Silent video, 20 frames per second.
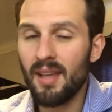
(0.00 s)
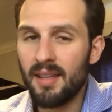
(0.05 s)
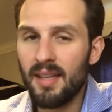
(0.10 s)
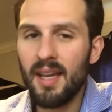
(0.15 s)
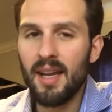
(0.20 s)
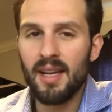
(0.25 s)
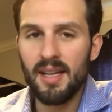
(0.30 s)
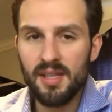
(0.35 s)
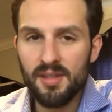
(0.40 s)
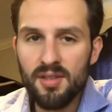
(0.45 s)

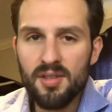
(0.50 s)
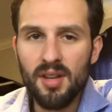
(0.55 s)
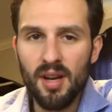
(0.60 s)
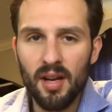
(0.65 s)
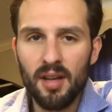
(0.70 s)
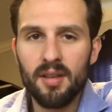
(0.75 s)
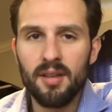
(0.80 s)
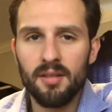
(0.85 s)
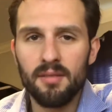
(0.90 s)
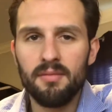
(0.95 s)
Yeah, it
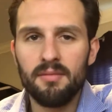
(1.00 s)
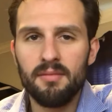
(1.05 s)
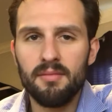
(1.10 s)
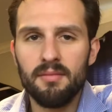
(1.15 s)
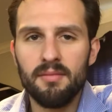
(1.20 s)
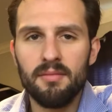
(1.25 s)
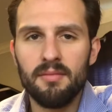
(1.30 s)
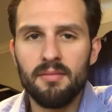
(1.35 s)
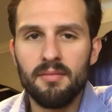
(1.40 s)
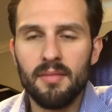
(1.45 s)
sucked.
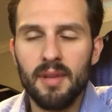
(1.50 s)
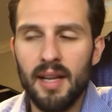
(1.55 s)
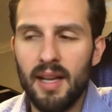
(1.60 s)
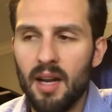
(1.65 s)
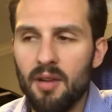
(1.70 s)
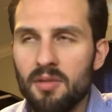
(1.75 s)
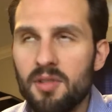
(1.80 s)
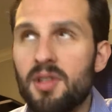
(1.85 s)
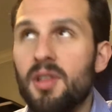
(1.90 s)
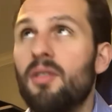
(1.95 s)
And
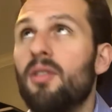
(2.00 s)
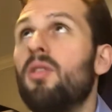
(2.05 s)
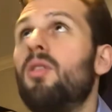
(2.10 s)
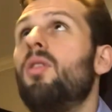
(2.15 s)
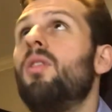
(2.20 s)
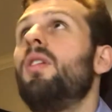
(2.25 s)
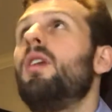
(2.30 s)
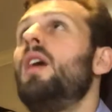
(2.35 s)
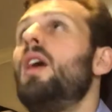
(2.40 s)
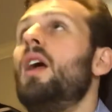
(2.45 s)
I was sitting there
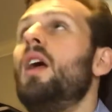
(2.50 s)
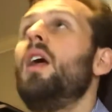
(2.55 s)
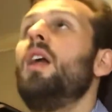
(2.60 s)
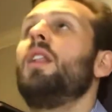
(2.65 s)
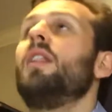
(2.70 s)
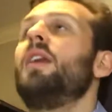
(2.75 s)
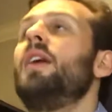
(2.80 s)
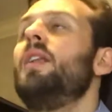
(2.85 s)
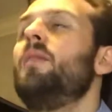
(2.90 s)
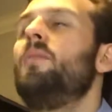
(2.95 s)
going,
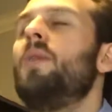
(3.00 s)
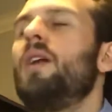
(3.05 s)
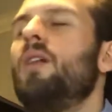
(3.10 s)
laying in